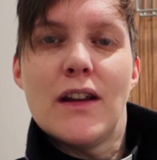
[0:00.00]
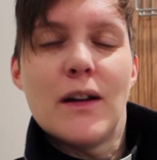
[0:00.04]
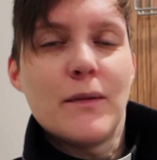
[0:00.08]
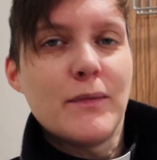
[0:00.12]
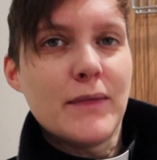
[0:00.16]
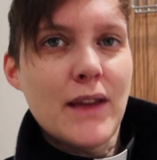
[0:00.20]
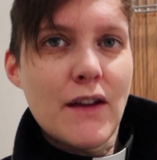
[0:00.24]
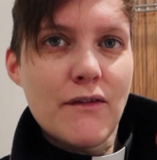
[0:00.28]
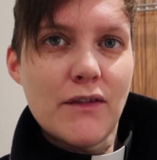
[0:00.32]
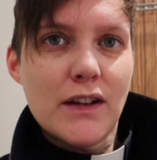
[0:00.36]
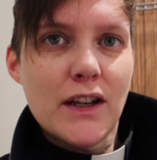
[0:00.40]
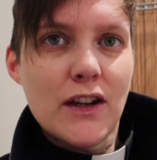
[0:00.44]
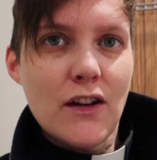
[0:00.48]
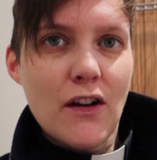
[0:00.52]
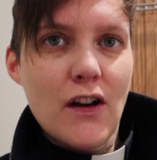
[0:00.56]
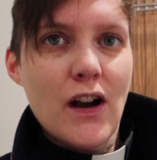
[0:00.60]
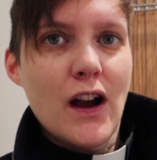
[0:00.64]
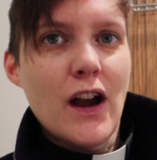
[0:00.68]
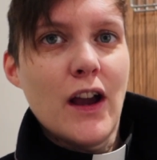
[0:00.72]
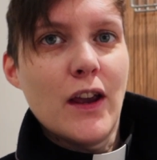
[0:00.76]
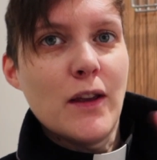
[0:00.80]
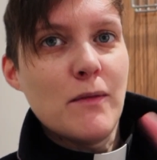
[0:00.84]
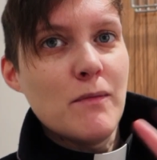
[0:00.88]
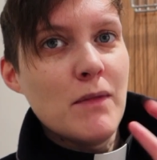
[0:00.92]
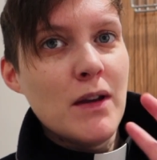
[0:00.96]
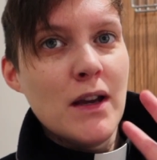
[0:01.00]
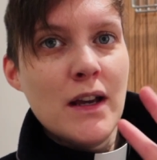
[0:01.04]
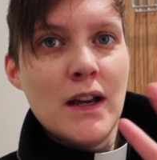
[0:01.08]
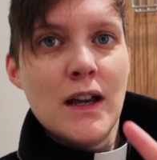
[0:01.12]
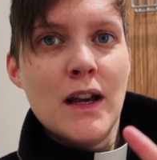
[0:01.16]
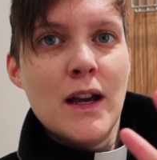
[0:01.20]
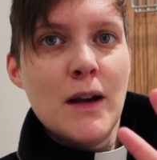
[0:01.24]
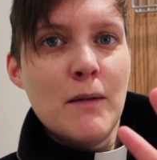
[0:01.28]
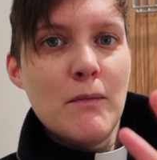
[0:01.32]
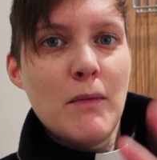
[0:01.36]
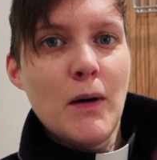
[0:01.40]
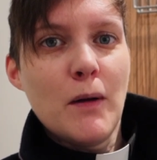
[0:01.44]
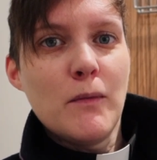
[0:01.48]
I'm definitely not at home,
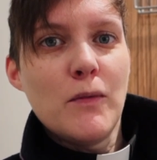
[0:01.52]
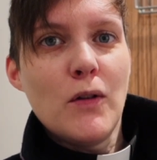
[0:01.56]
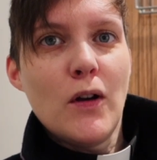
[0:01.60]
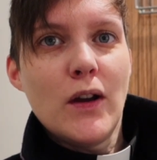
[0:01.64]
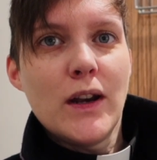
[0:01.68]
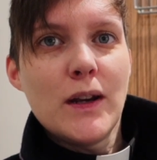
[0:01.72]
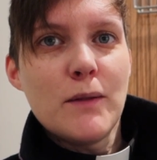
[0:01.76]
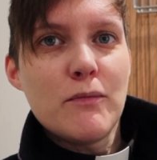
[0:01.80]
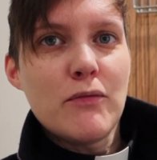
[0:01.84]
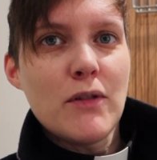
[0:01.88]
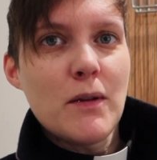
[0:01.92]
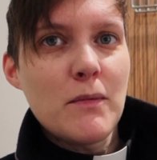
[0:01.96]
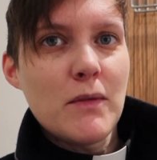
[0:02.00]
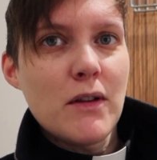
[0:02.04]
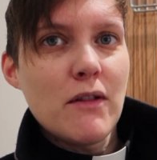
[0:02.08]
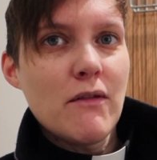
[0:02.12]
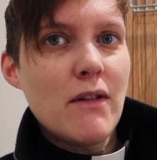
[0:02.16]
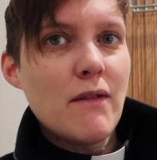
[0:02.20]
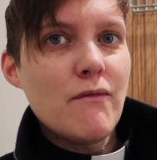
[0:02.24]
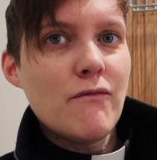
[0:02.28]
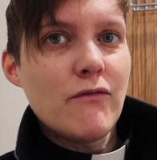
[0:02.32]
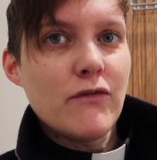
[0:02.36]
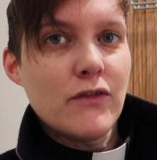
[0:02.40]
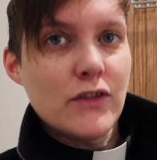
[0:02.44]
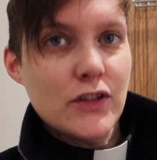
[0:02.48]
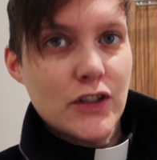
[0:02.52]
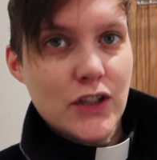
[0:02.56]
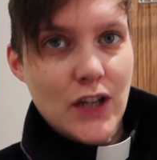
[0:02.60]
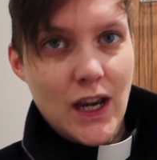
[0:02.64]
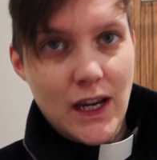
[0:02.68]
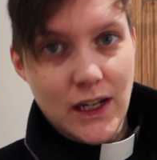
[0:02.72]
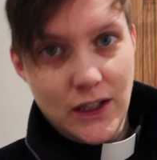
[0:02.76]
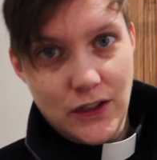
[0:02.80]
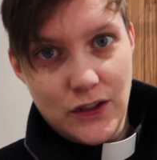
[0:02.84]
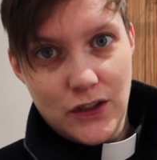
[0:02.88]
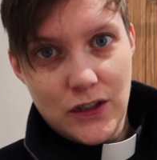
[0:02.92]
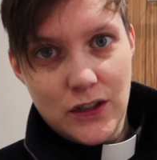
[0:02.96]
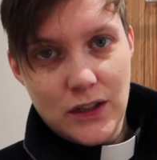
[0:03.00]
but I'm not in a Premier Inn for a
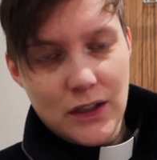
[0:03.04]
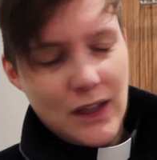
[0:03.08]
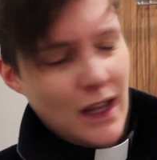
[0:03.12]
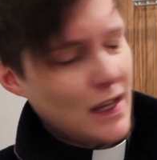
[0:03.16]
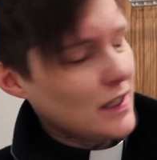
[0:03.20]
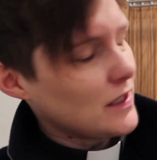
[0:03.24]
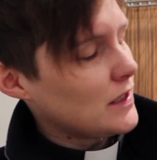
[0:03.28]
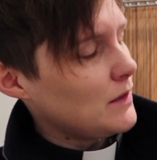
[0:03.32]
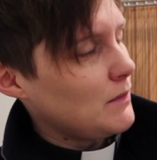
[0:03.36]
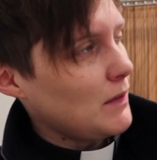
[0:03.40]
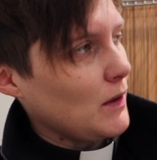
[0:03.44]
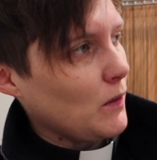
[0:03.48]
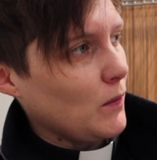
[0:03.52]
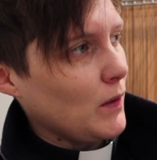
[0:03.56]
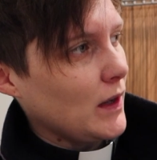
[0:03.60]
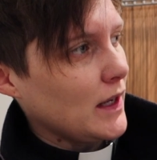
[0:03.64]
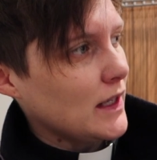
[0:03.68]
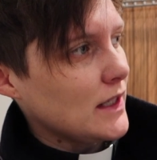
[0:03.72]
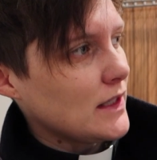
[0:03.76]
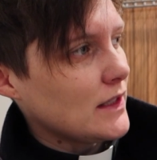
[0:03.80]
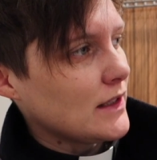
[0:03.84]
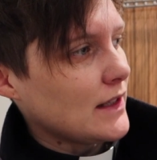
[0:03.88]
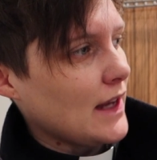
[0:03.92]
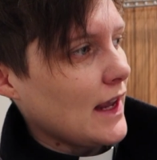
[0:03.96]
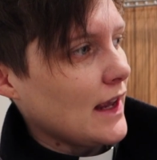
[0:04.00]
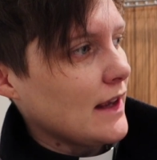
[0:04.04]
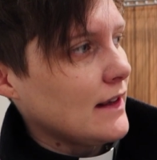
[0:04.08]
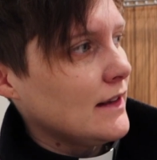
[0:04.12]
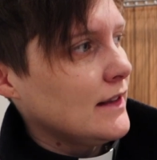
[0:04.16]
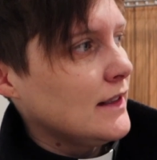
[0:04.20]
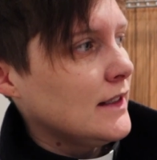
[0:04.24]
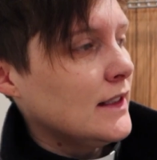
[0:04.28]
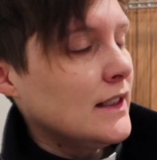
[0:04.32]
change. That's a bit weird, isn't it?